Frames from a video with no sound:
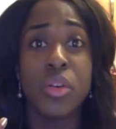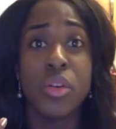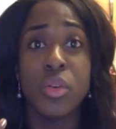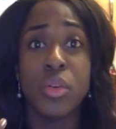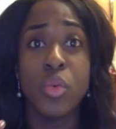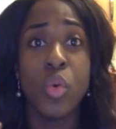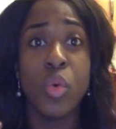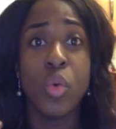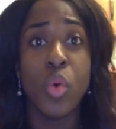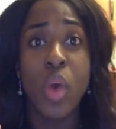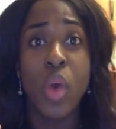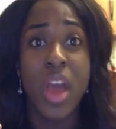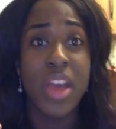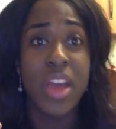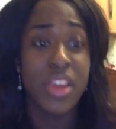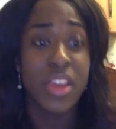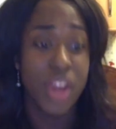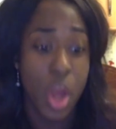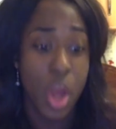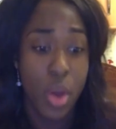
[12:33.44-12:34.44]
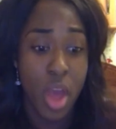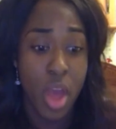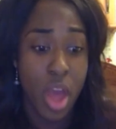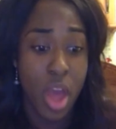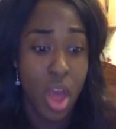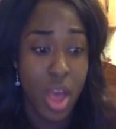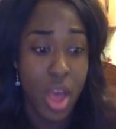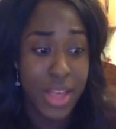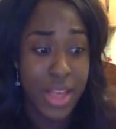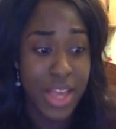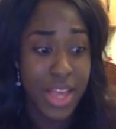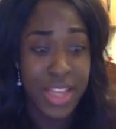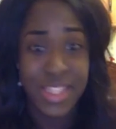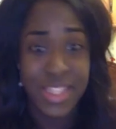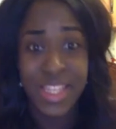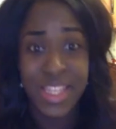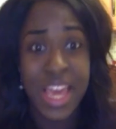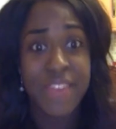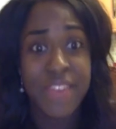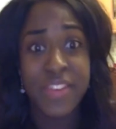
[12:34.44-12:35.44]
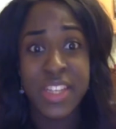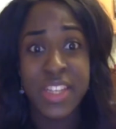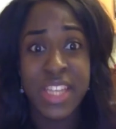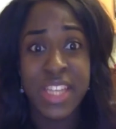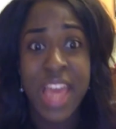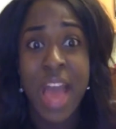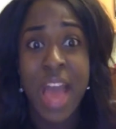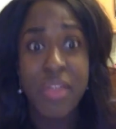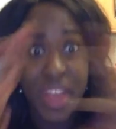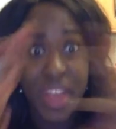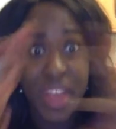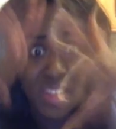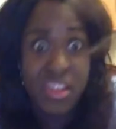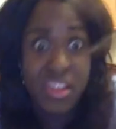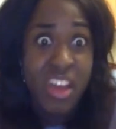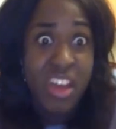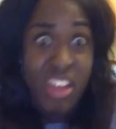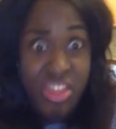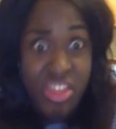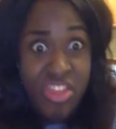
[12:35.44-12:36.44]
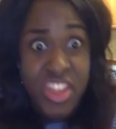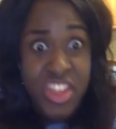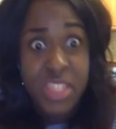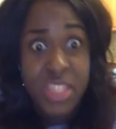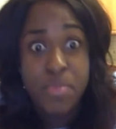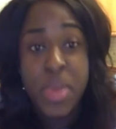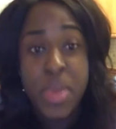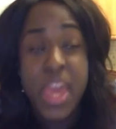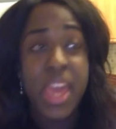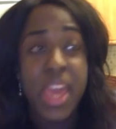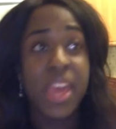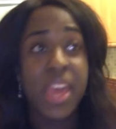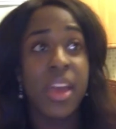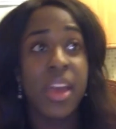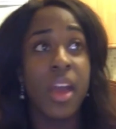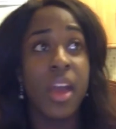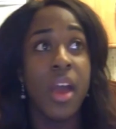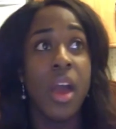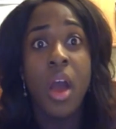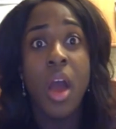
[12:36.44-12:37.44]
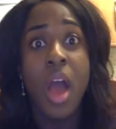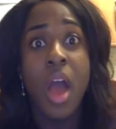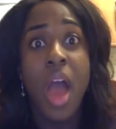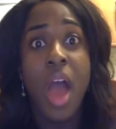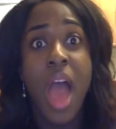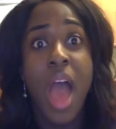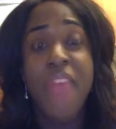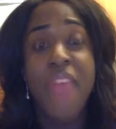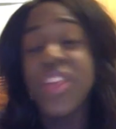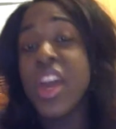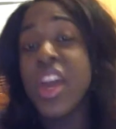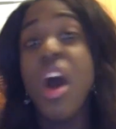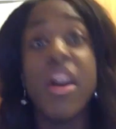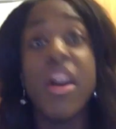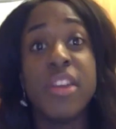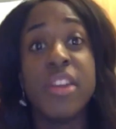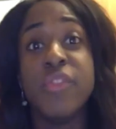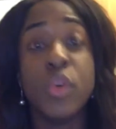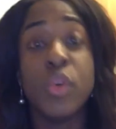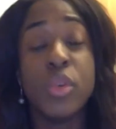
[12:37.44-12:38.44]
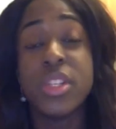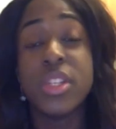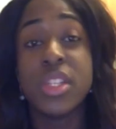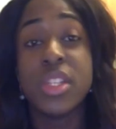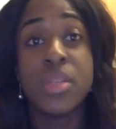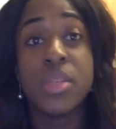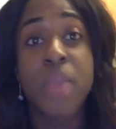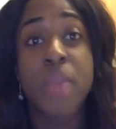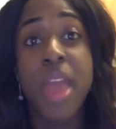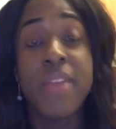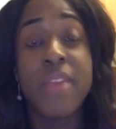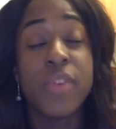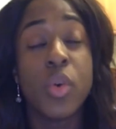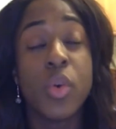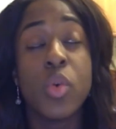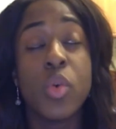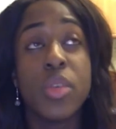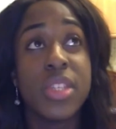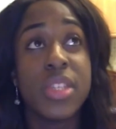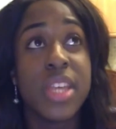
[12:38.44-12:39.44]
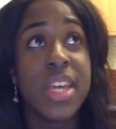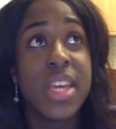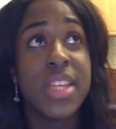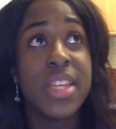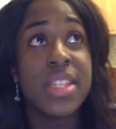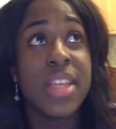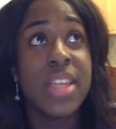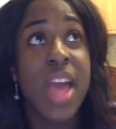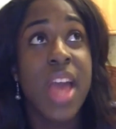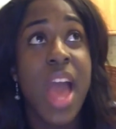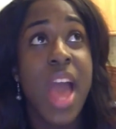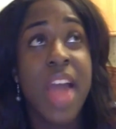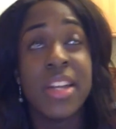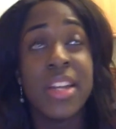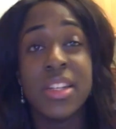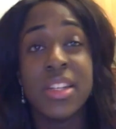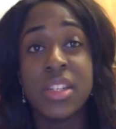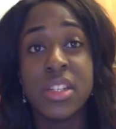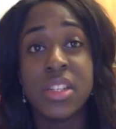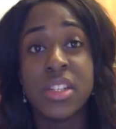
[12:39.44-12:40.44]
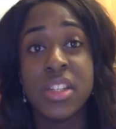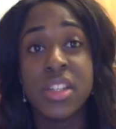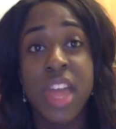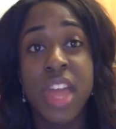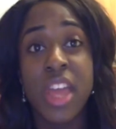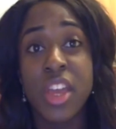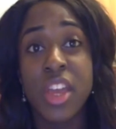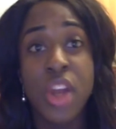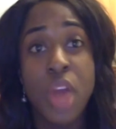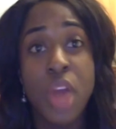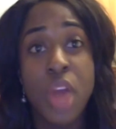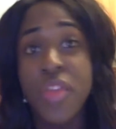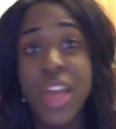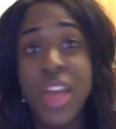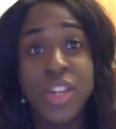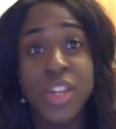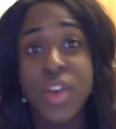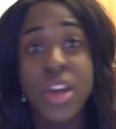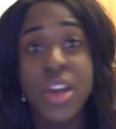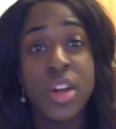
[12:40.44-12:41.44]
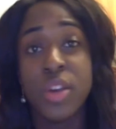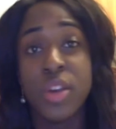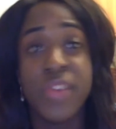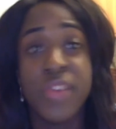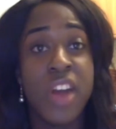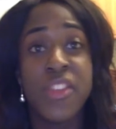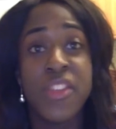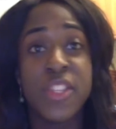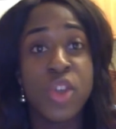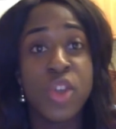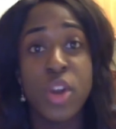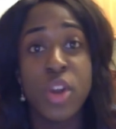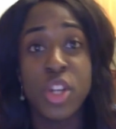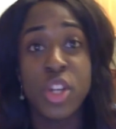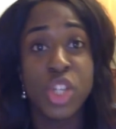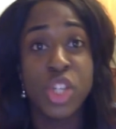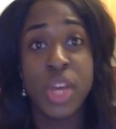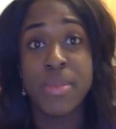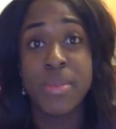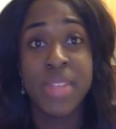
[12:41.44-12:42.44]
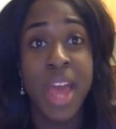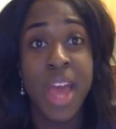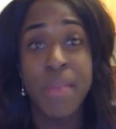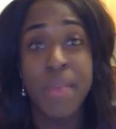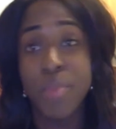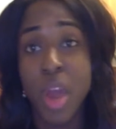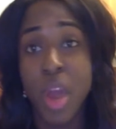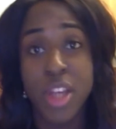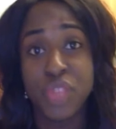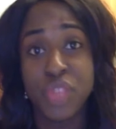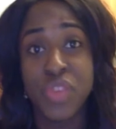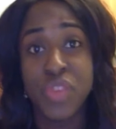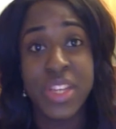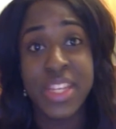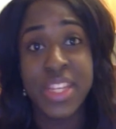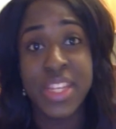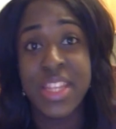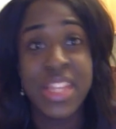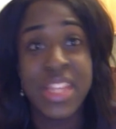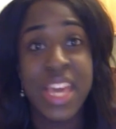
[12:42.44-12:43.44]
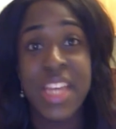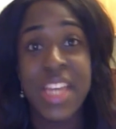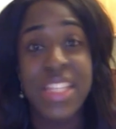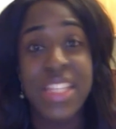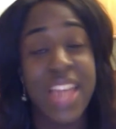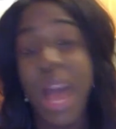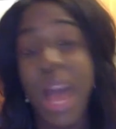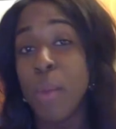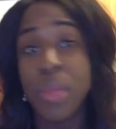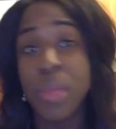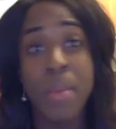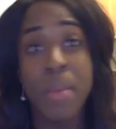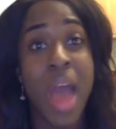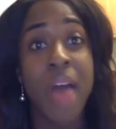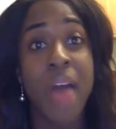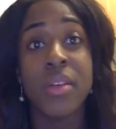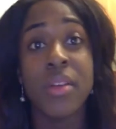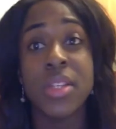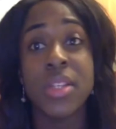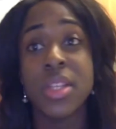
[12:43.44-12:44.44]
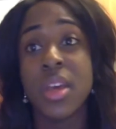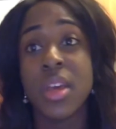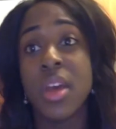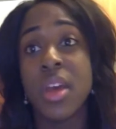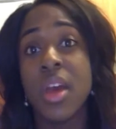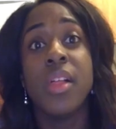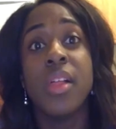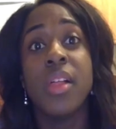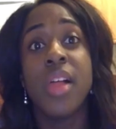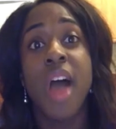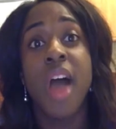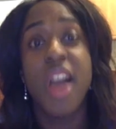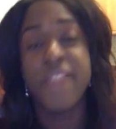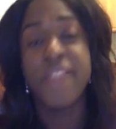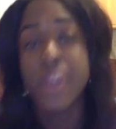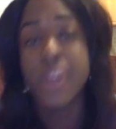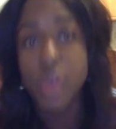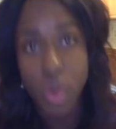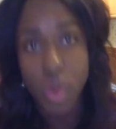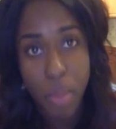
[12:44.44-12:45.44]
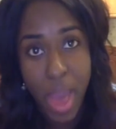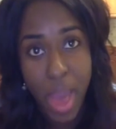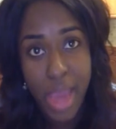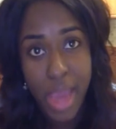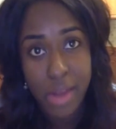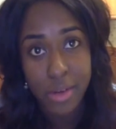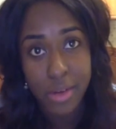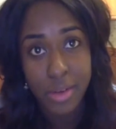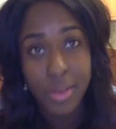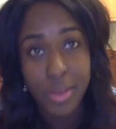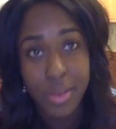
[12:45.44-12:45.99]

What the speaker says: or, you know, a savings account that's like this big, and they can't afford to pay for courses, and they, you know, they're trying to look for other scholarships and bursaries and things to help them out. I feel your pain.